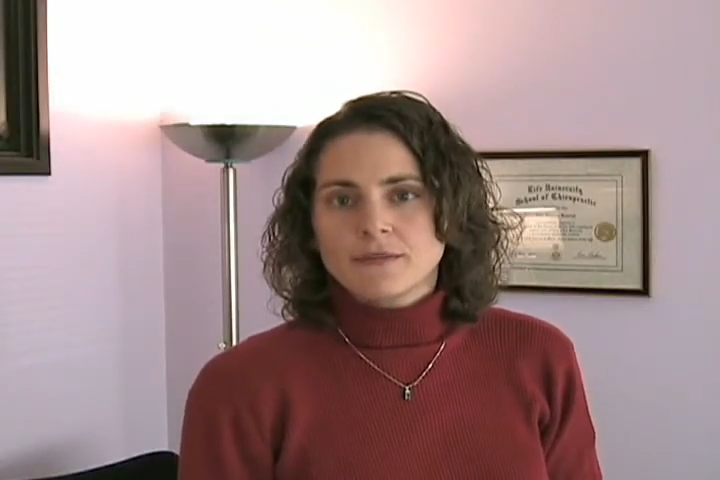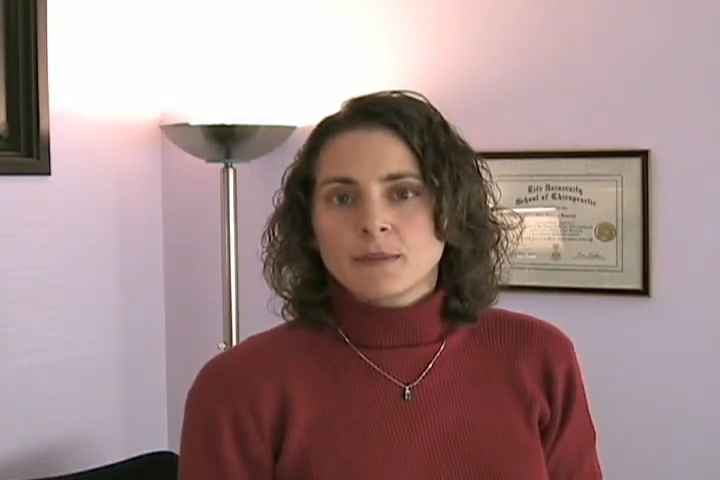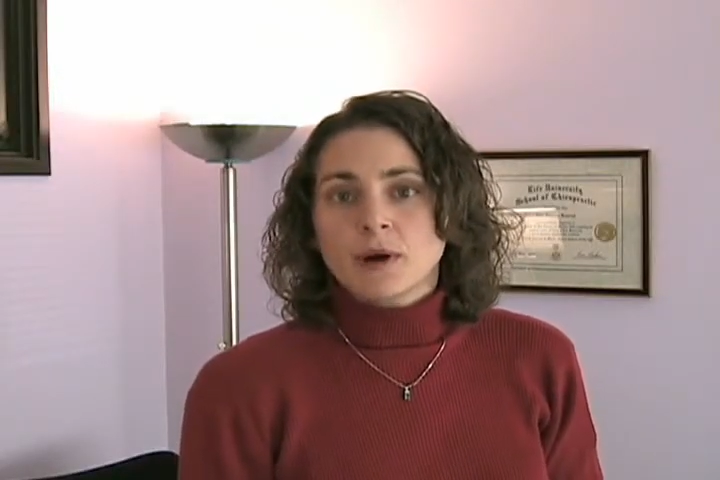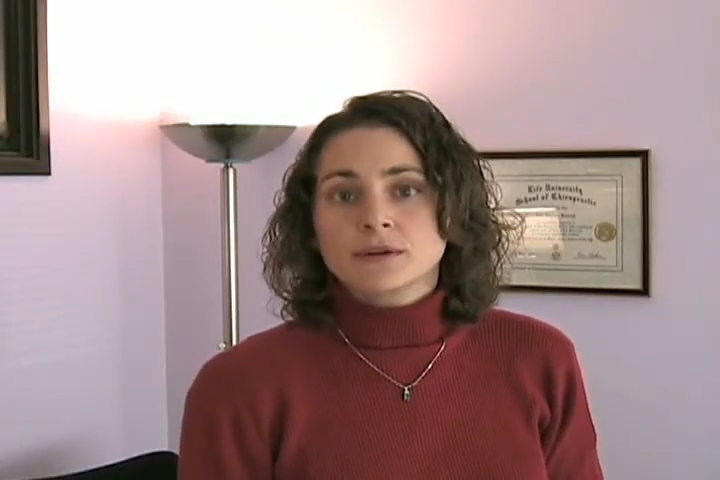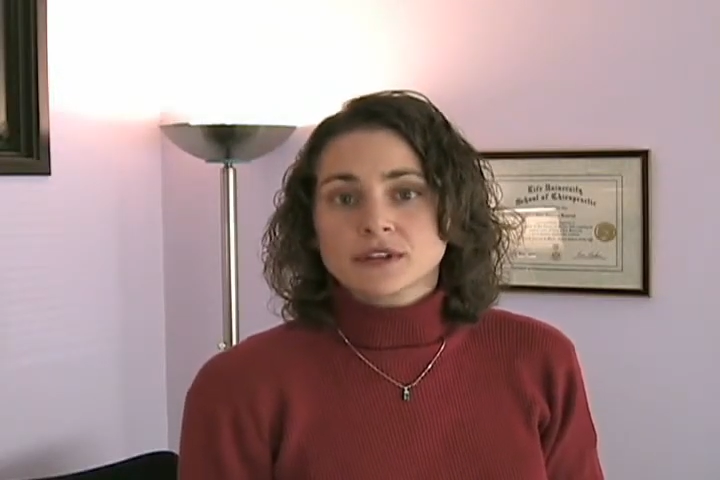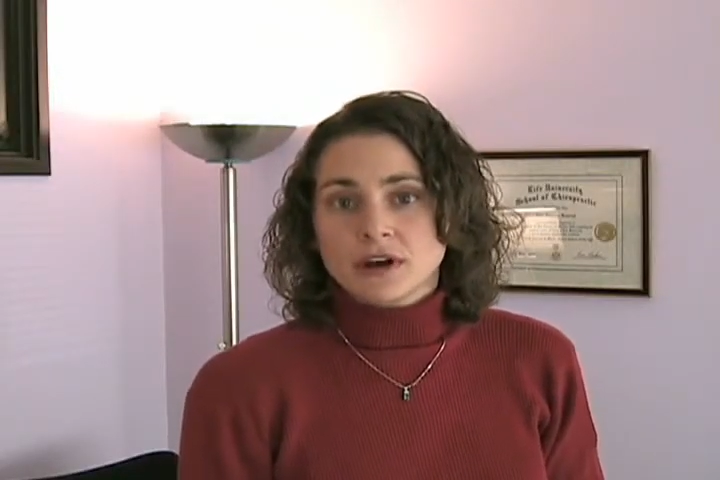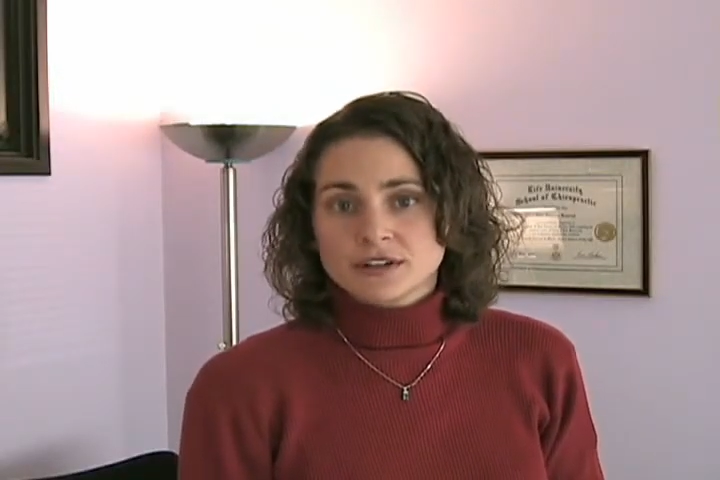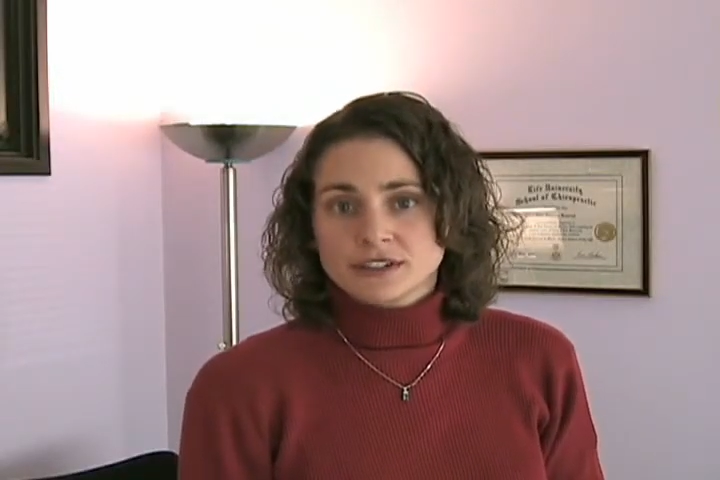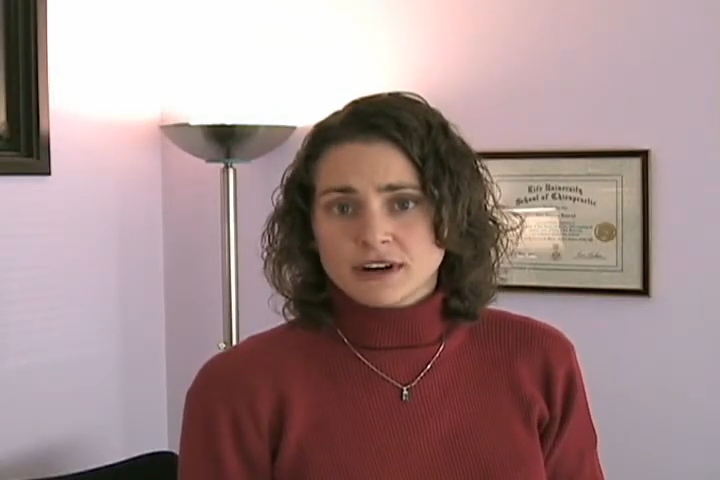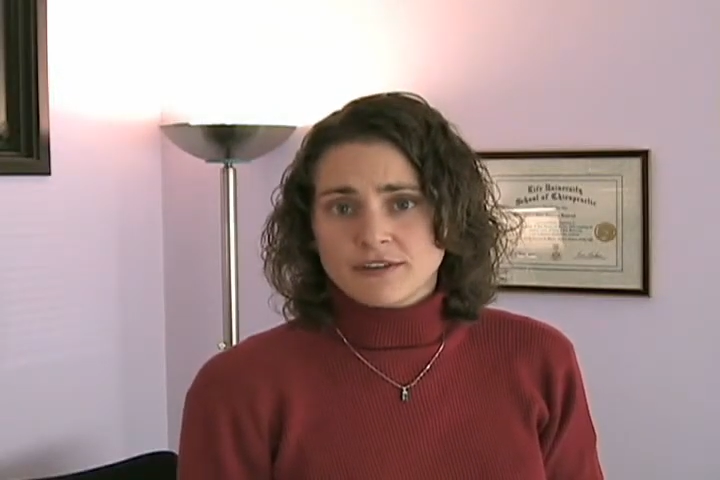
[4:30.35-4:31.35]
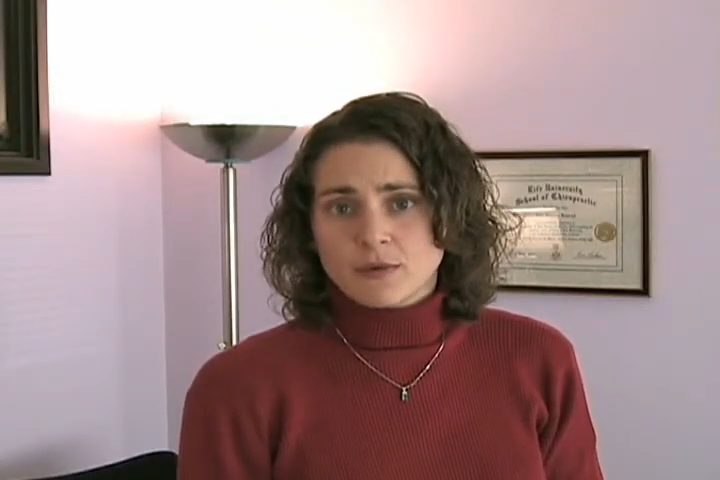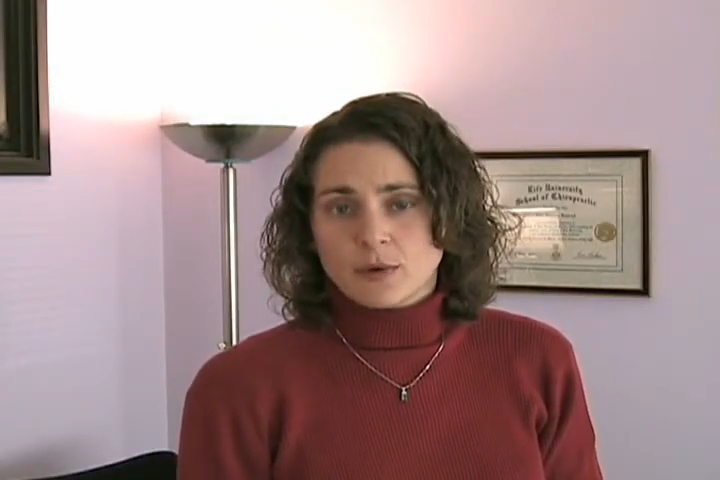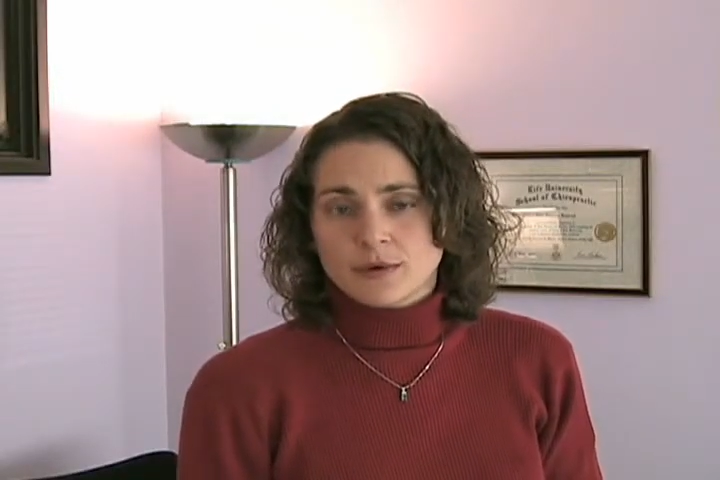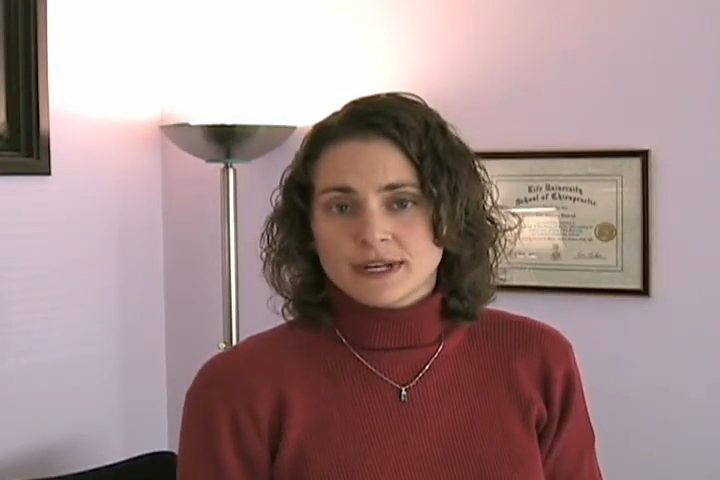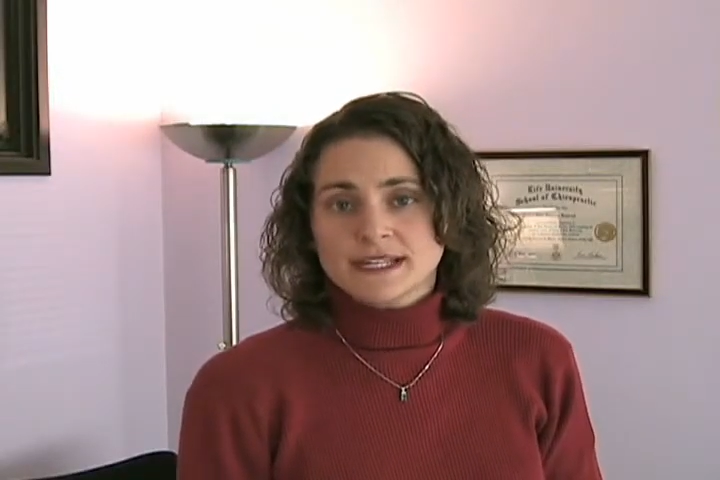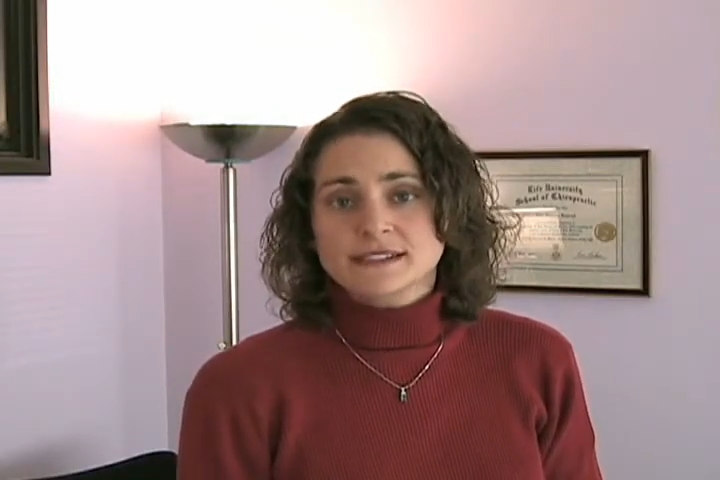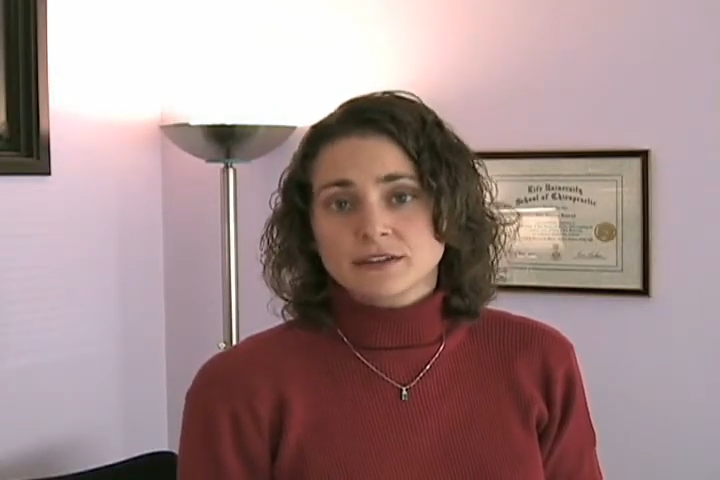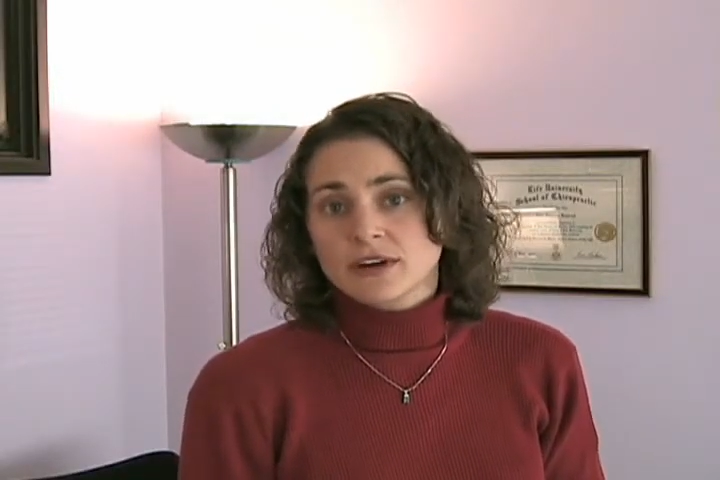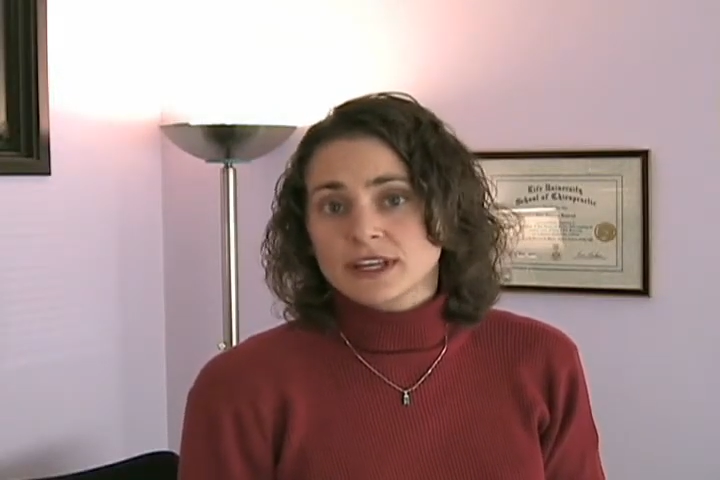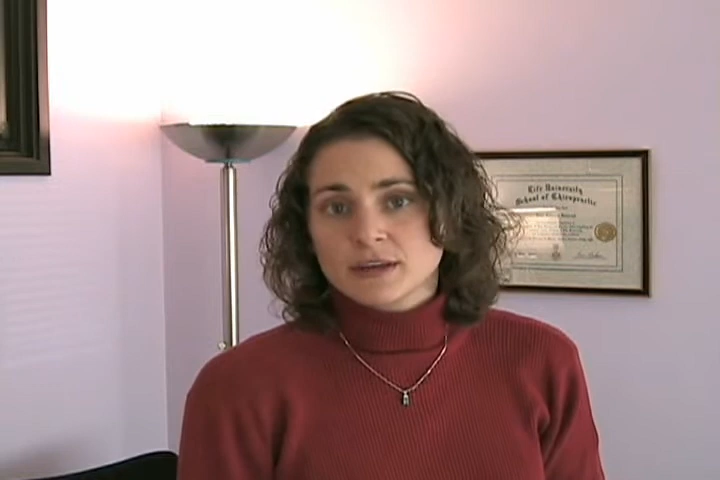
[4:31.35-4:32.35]
bones are stuck forward is
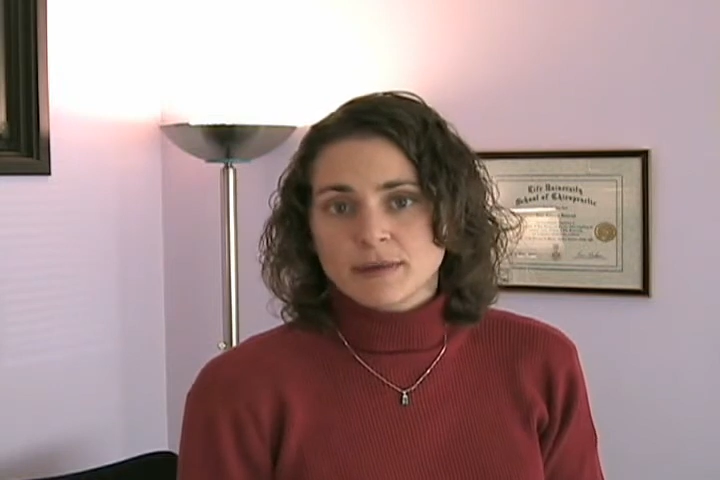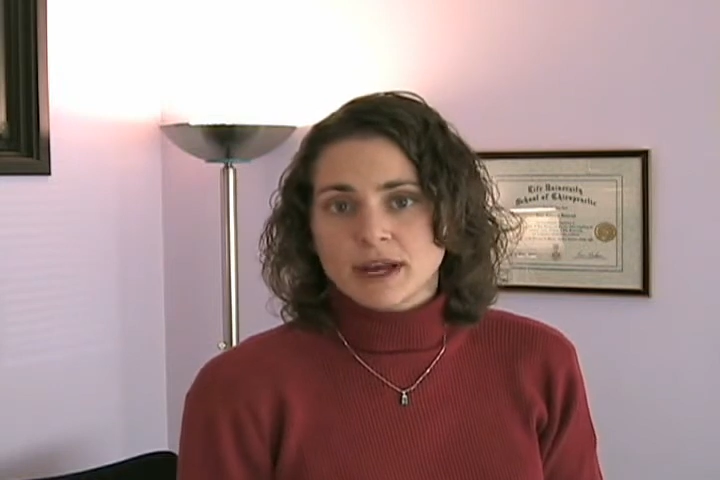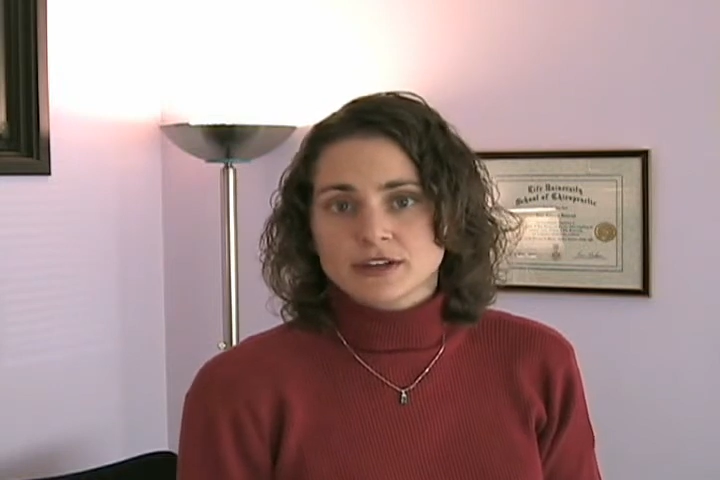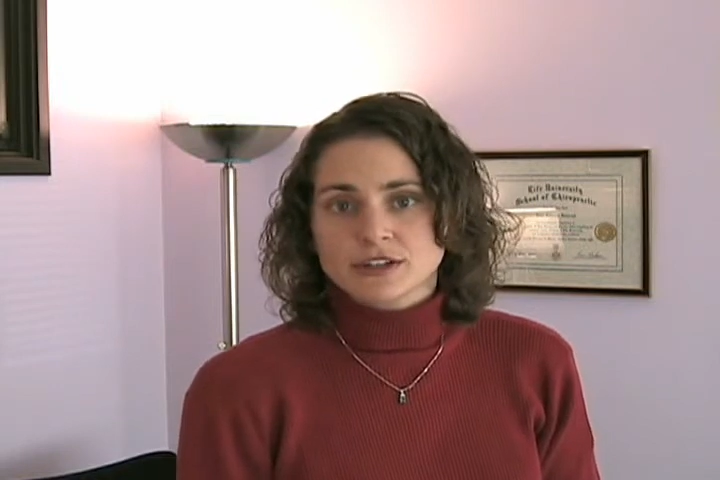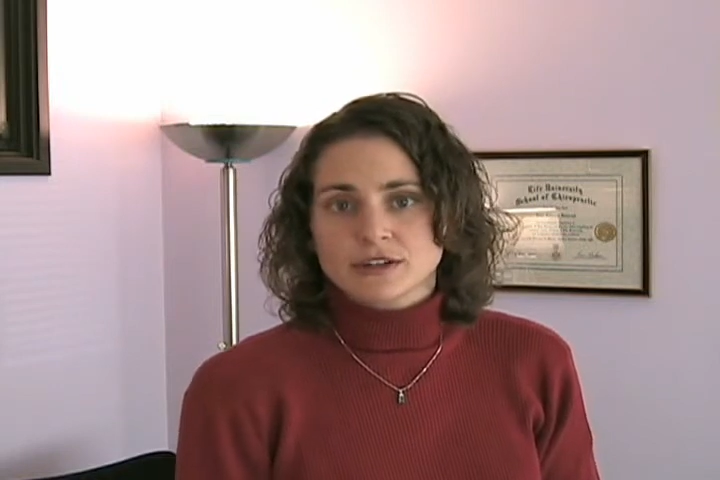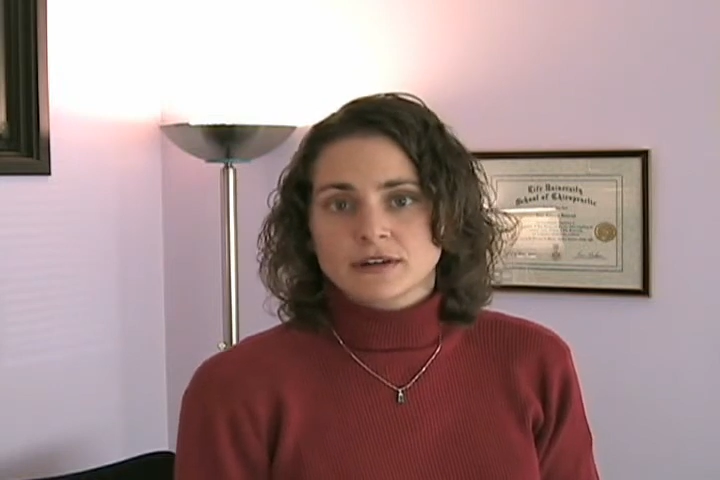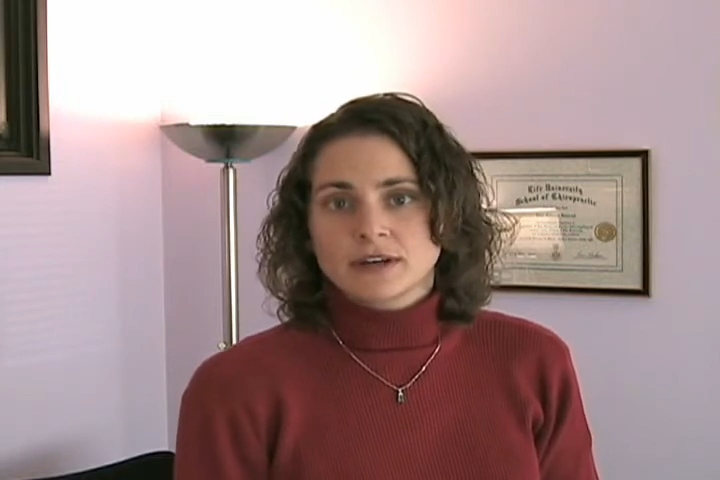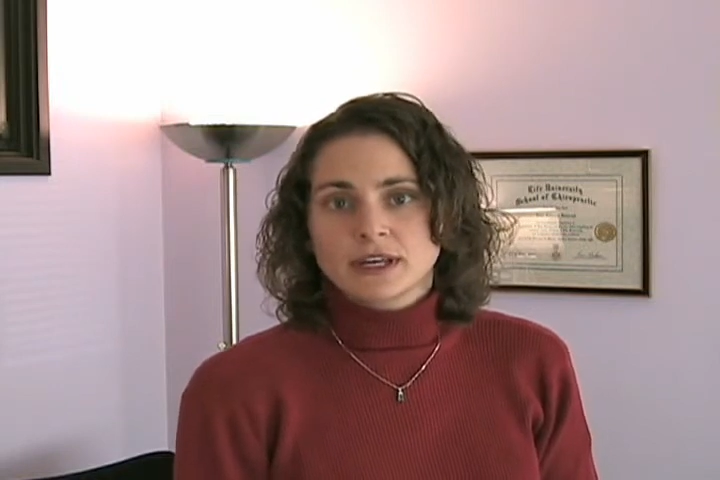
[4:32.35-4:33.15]
to look at the posture.